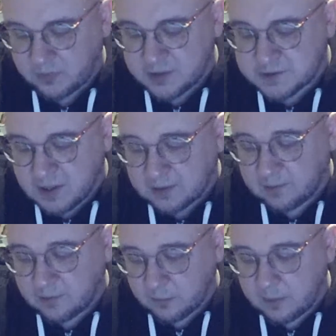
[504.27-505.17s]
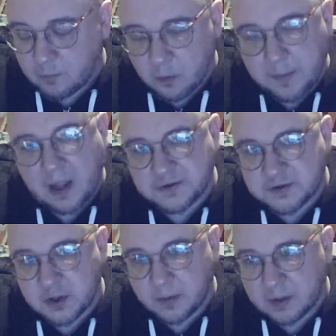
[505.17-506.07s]
It's got a little bit more
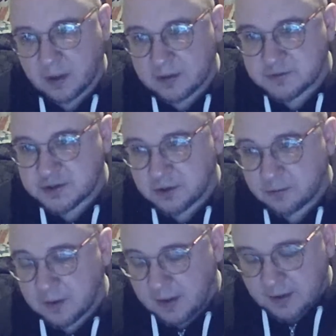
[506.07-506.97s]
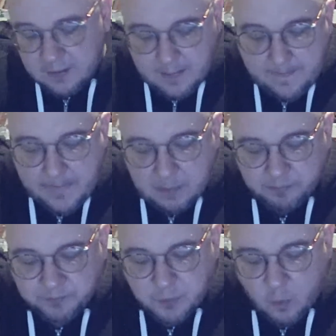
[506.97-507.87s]
balance going on. So
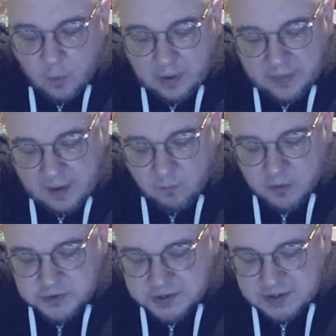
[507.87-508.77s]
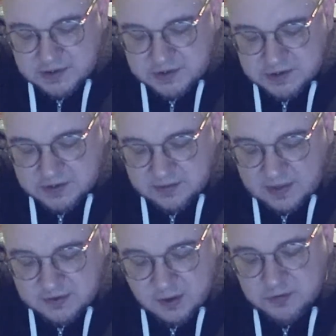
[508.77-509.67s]
while that roastiness,
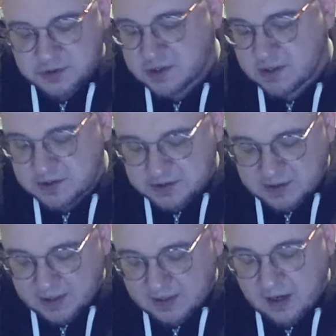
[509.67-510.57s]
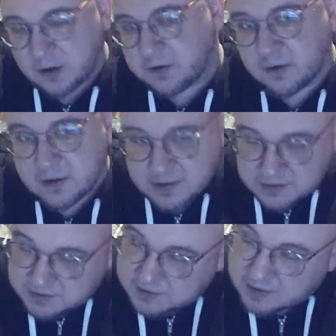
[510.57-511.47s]
that toastiness, that character
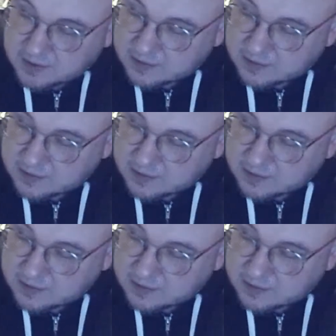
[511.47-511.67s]
is